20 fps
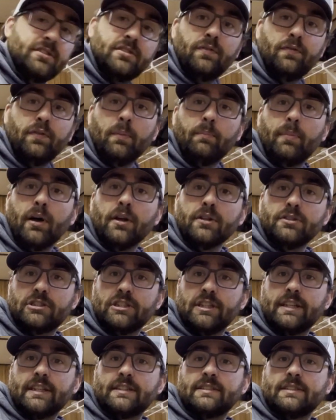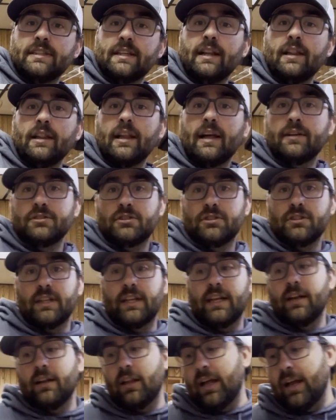football jigs, and it allows you to
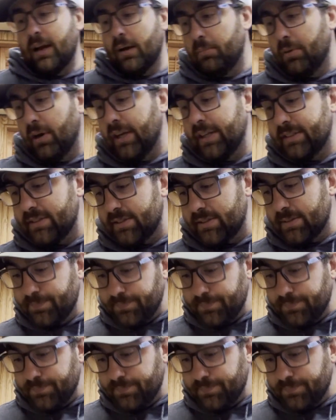get a lot of bites.